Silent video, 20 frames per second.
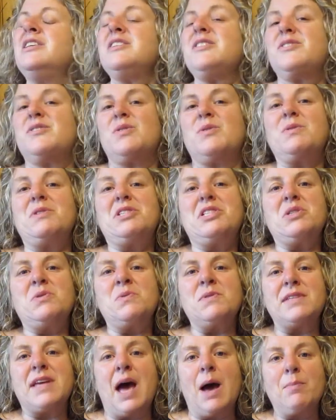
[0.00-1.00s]
So she
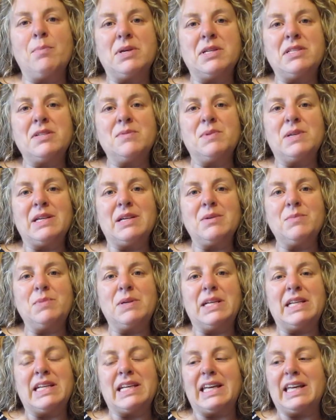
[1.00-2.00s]
was happy to be
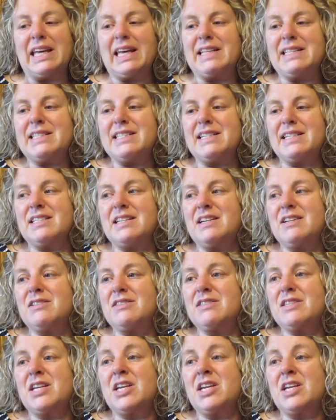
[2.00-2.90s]
competing against adults,